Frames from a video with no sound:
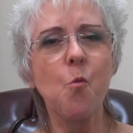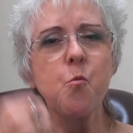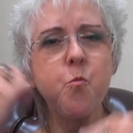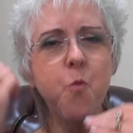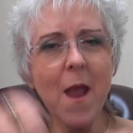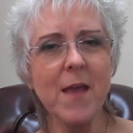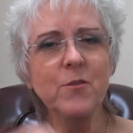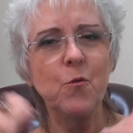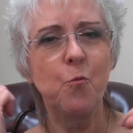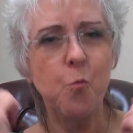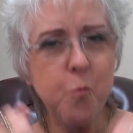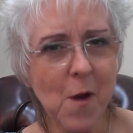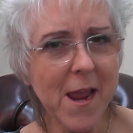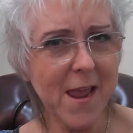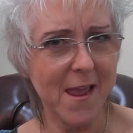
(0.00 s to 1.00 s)
when
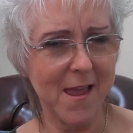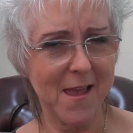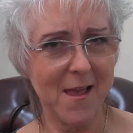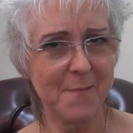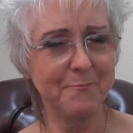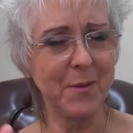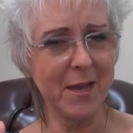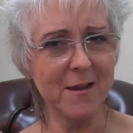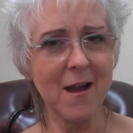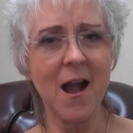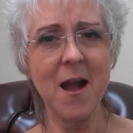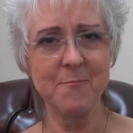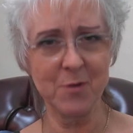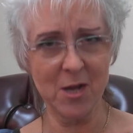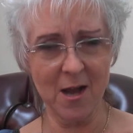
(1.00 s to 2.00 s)
we
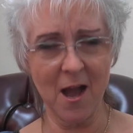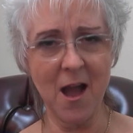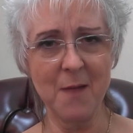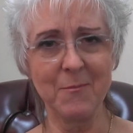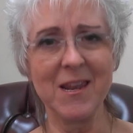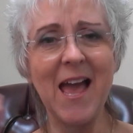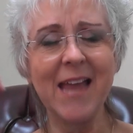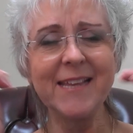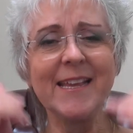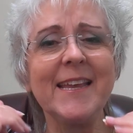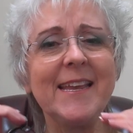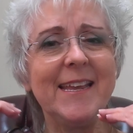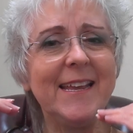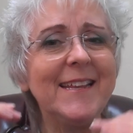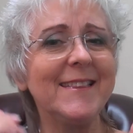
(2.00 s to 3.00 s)
become calm, like
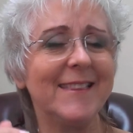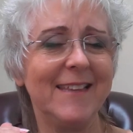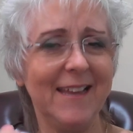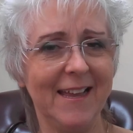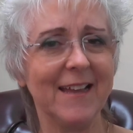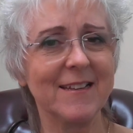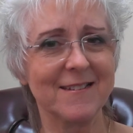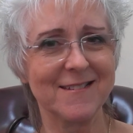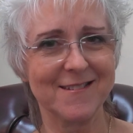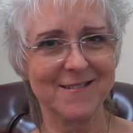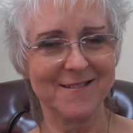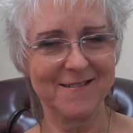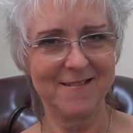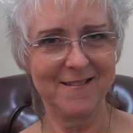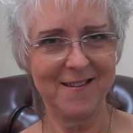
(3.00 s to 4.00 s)
he did
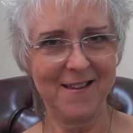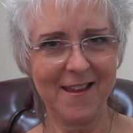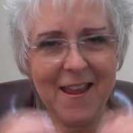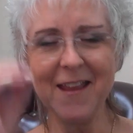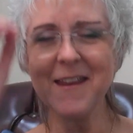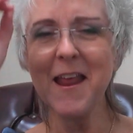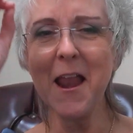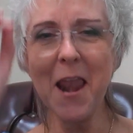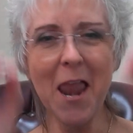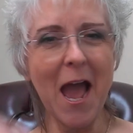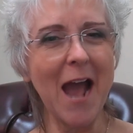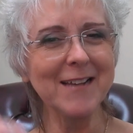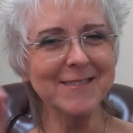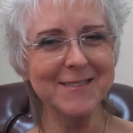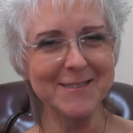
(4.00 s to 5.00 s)
in the
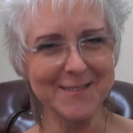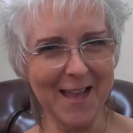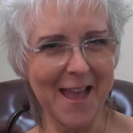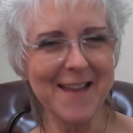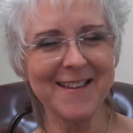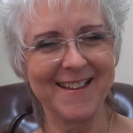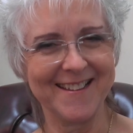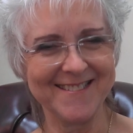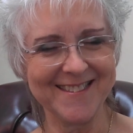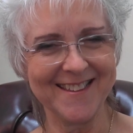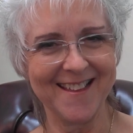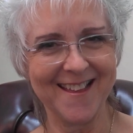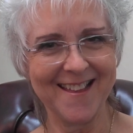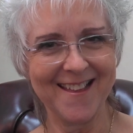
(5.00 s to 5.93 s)
last second,